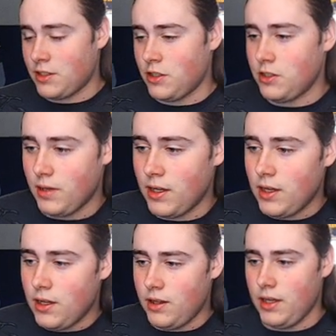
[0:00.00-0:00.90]
excuse me,
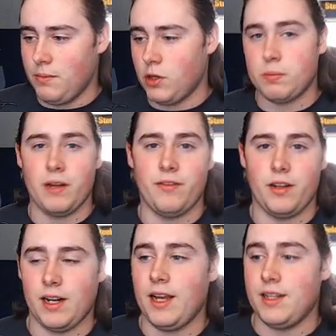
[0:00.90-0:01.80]
the most
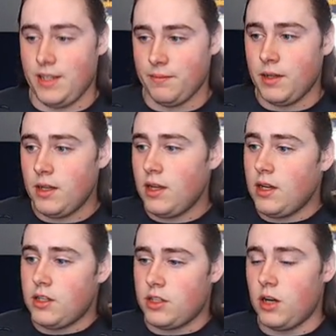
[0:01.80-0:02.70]
malevolent clan team.
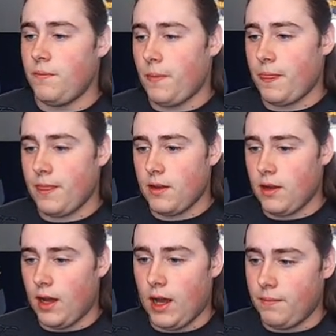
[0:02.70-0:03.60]
So
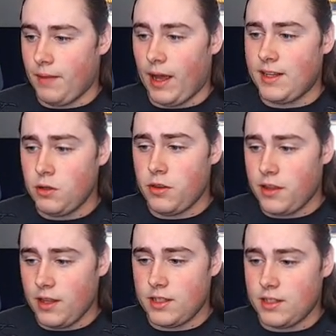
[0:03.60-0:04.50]
I do
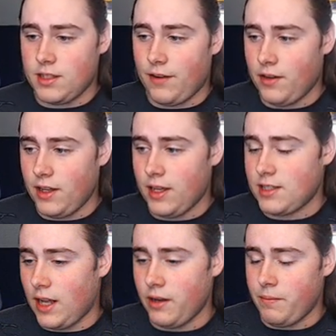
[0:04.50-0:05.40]
think this is definitely
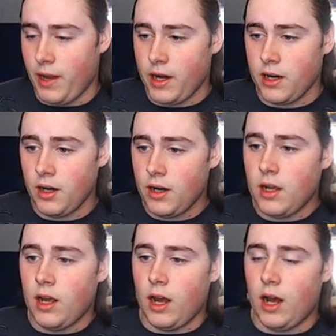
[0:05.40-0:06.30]
a solid banner.
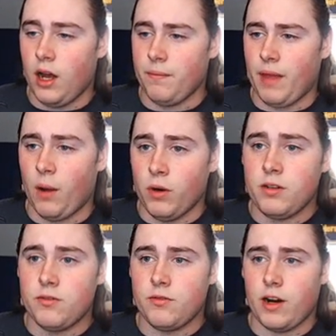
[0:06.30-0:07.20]
I
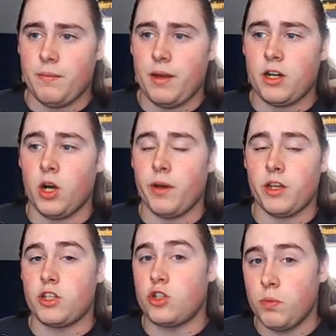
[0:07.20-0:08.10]
wouldn't recommend
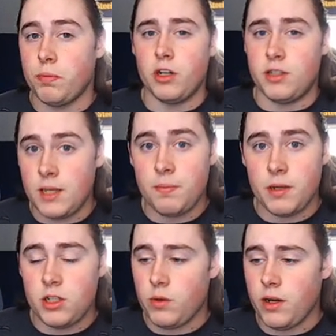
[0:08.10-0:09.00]
going super
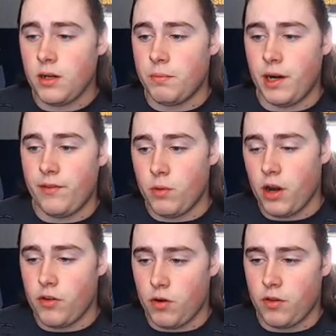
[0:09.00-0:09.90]
deep into it, but if you
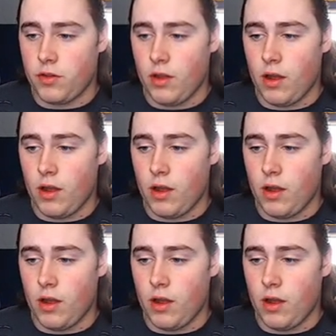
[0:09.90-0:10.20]
want to throw